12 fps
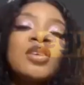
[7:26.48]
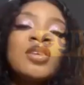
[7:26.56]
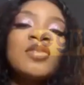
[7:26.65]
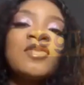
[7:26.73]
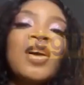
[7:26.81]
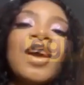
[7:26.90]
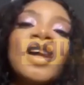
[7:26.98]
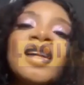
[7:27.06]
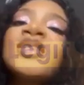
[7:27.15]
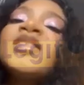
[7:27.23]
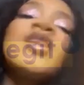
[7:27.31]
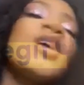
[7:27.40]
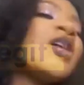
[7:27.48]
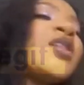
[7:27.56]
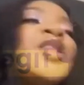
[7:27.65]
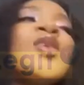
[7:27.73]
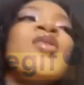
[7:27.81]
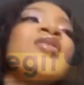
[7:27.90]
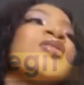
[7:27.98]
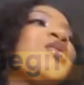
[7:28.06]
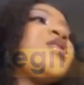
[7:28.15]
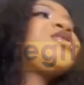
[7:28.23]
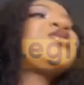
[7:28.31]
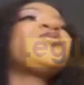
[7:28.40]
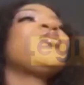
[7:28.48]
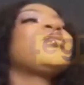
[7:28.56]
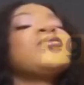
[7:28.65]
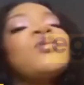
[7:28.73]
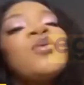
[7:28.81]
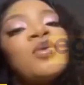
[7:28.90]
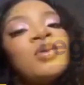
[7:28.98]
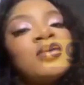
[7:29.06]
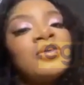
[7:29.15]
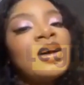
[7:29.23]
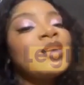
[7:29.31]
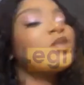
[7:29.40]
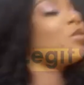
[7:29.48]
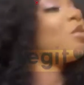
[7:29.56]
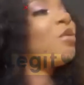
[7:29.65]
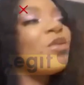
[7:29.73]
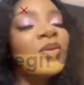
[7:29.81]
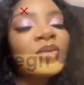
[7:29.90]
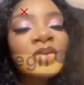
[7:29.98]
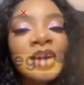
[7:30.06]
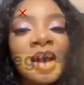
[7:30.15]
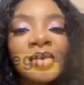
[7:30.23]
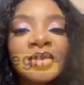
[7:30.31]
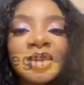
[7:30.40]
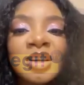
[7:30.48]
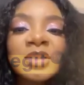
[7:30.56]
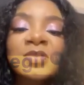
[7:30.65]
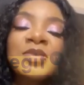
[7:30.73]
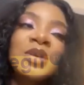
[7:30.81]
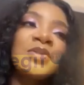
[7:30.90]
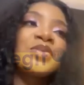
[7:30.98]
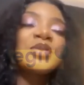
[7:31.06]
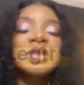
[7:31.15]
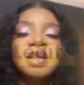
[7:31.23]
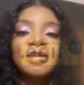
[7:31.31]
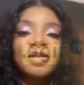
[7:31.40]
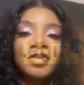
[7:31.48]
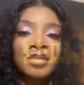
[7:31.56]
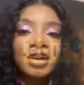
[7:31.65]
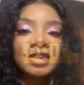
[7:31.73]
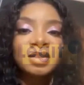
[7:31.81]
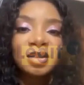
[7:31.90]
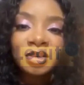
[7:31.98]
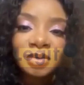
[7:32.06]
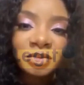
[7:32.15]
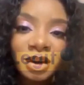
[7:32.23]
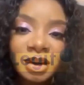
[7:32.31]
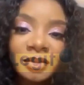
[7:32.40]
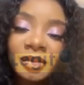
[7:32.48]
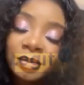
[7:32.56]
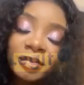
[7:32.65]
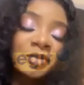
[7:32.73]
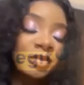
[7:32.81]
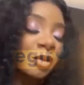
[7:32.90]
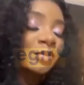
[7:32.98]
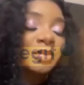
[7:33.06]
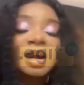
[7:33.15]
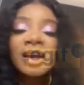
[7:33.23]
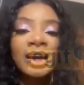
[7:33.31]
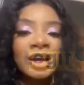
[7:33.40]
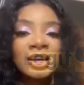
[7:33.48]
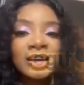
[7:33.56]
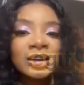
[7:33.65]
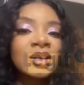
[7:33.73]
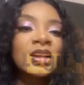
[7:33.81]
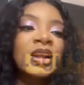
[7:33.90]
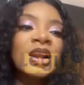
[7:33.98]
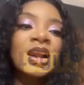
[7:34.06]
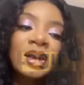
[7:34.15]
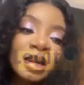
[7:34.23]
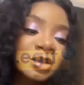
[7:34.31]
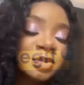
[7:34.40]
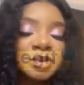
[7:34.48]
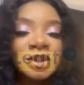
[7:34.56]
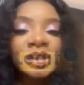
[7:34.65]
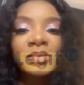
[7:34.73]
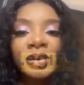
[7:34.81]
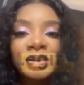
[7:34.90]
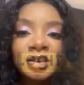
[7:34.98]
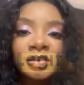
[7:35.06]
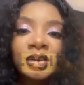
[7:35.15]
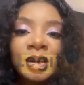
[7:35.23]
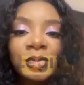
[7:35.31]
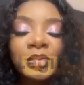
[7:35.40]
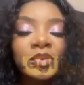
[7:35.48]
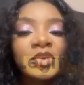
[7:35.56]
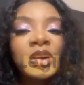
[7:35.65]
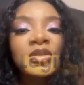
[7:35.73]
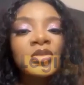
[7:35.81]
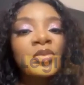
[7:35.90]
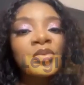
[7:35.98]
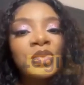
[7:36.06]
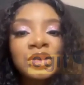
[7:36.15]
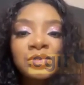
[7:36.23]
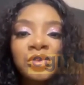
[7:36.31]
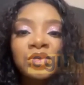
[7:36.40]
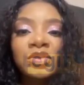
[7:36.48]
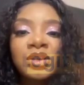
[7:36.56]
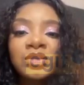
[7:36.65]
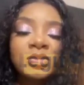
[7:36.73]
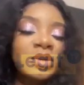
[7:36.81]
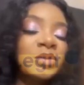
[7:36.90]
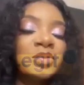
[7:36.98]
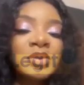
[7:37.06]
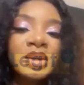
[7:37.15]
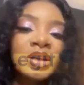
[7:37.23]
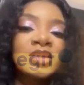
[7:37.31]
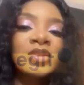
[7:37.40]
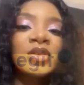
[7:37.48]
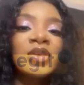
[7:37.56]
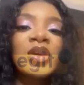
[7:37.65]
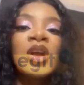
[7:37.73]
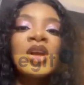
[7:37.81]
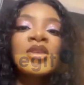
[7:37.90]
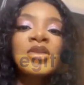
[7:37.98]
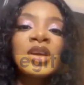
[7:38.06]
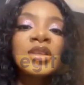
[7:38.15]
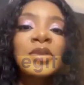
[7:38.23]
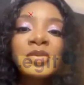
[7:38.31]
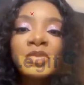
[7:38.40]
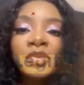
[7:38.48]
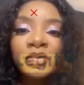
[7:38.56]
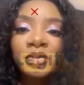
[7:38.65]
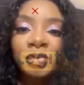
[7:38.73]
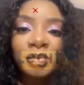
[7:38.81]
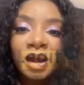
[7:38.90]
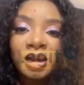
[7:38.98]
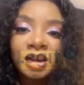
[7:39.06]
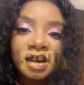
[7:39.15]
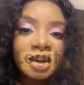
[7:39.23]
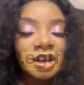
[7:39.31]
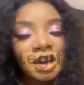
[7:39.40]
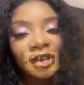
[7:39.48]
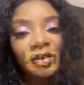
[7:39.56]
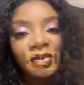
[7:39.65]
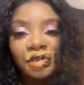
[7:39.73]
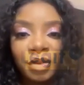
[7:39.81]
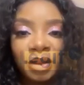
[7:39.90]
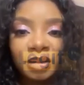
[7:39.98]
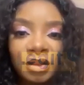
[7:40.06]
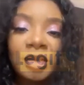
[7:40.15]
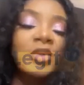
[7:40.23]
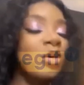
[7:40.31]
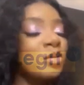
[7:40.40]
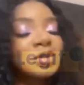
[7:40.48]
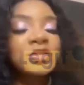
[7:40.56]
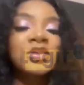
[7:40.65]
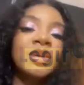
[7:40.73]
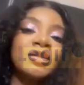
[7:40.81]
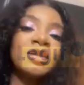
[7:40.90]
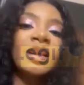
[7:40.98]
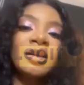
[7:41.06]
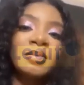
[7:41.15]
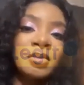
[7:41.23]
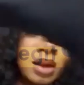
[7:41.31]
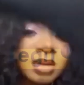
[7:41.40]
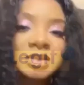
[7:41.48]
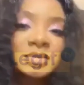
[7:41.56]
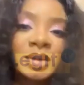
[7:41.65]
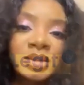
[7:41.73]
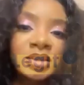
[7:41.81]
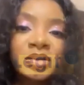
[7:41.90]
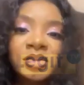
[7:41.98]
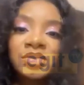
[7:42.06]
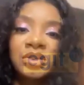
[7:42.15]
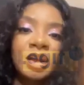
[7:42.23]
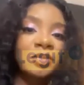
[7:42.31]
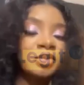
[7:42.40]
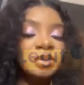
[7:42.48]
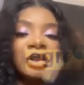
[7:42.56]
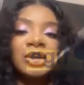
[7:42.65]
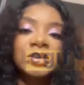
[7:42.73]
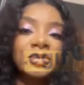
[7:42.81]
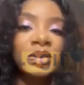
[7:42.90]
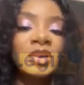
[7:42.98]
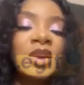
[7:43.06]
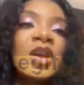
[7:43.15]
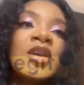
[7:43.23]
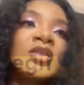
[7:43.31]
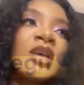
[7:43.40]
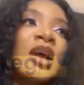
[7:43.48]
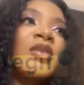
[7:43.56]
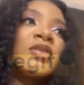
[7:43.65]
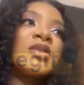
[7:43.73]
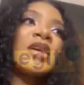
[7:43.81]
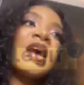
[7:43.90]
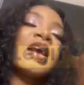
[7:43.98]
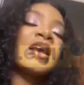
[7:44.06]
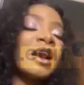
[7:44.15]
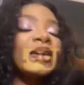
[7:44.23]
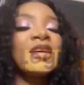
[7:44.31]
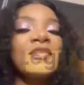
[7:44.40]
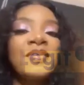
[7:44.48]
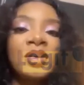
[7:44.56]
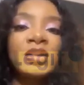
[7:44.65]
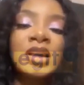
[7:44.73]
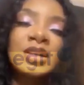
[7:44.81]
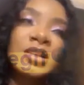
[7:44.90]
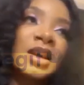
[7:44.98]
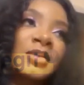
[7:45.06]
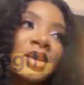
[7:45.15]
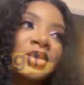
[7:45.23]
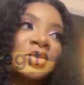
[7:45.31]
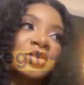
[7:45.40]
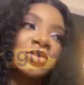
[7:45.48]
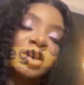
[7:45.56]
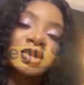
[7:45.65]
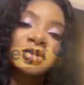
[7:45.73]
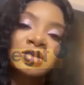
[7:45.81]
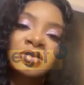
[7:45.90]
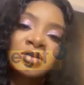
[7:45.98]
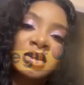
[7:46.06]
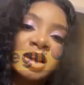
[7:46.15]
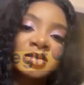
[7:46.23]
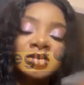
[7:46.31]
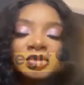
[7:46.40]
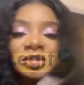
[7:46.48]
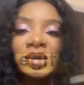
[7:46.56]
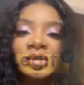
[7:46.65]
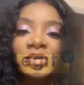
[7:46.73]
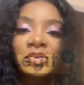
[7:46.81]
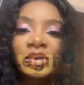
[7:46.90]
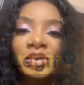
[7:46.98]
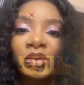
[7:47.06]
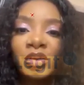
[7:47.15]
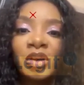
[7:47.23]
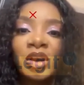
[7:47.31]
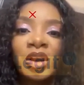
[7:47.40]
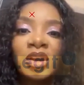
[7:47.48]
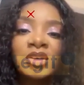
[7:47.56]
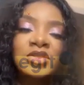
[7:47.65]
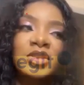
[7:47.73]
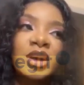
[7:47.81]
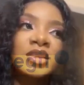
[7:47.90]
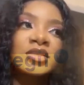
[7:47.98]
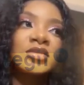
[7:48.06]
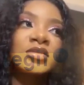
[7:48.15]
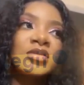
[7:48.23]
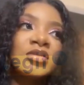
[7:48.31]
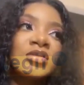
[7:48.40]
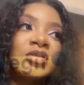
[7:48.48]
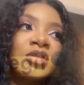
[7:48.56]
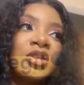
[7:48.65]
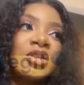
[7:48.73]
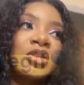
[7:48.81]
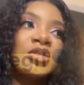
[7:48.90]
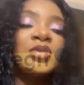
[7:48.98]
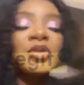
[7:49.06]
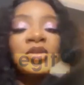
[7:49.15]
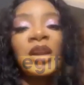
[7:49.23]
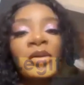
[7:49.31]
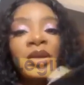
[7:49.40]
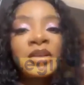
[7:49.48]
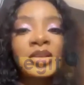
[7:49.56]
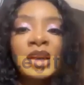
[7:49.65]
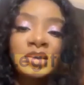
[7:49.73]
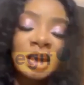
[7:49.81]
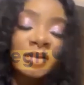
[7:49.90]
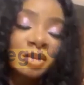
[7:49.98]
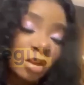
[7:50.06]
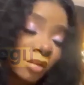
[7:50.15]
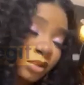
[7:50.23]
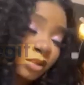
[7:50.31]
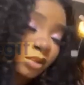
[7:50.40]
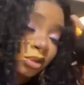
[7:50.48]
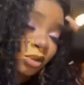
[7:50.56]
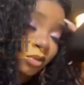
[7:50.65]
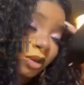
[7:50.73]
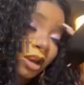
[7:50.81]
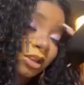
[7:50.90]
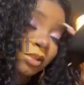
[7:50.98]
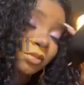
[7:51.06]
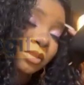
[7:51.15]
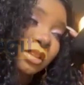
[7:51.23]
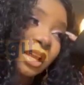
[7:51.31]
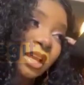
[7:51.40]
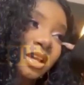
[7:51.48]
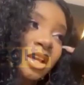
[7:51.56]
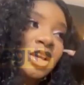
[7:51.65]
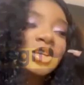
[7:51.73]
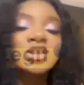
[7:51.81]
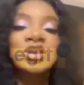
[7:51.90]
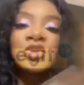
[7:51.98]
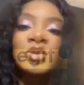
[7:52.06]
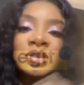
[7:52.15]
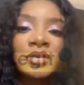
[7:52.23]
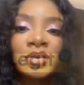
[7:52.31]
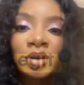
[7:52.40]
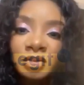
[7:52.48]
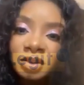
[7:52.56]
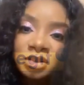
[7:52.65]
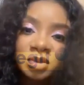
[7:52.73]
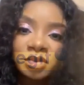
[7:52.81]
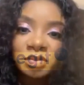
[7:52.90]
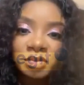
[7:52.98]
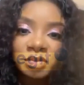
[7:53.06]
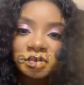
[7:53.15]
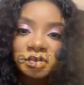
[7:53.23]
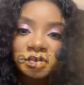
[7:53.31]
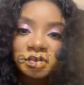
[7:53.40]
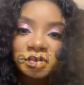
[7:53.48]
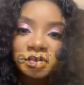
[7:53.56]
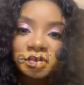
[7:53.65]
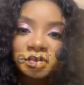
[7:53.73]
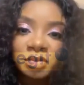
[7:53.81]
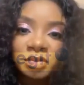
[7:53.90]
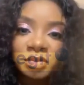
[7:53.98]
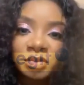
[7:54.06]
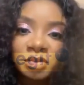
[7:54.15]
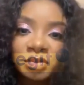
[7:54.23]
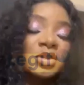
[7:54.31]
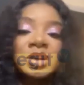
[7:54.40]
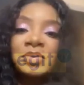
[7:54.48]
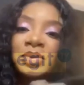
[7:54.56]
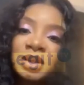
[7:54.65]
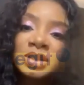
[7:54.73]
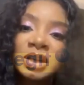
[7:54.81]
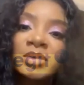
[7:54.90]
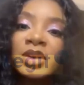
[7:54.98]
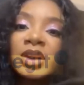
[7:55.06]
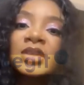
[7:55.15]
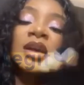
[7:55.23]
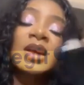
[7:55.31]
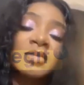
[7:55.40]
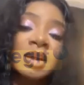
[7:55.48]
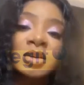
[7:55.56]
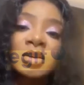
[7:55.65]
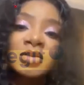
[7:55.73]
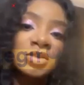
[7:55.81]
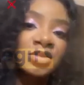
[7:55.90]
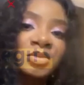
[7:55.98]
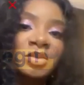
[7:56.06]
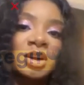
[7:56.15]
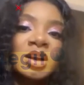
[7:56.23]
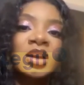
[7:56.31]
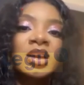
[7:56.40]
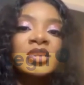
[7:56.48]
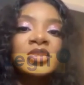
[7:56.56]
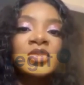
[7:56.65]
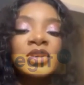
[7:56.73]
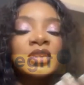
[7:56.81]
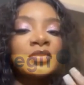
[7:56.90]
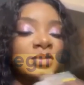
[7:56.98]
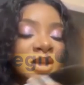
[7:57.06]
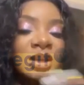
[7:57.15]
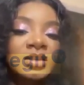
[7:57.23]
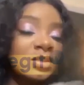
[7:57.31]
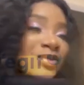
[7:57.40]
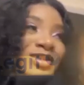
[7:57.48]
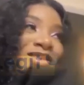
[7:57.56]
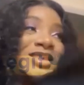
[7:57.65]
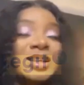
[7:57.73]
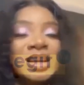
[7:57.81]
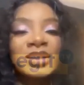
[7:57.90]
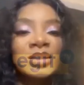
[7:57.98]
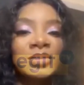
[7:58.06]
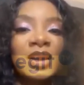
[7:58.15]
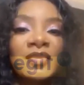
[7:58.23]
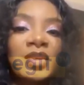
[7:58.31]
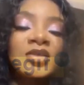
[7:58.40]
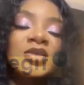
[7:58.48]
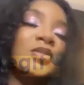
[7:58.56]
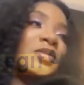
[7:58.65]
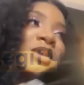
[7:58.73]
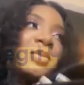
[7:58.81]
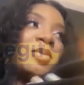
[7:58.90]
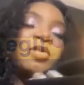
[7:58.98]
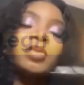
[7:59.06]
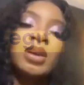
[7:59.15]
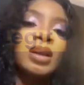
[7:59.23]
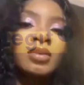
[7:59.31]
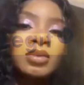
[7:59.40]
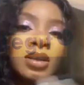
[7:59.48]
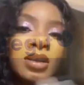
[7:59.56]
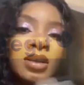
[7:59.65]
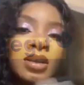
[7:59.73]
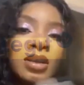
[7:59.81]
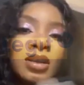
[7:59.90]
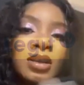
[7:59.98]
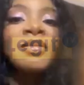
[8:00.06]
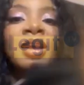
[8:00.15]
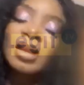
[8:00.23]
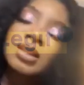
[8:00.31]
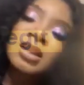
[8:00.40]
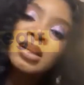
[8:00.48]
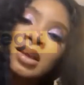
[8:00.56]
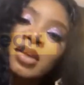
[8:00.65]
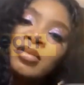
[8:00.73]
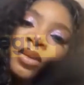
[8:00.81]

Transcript: the fight, there was no issue at all. I was just being protective of myself, right? I'm that guided. I like to protect myself, not like you try to oppress me or try to manipulate or try to make me feel bad in any kind of way. I will always try to like mark my territory, like protect me. So I kind of felt that time that she was trying to like look down on me or trying to, because when I went to her to have a conversation with her, she was like, she doesn't want to have a conversation with me. Yeah. And I was already pissed. I wanted to have that conversation with her. So when she said that to me, I felt some type of way, and that was how I reacted. I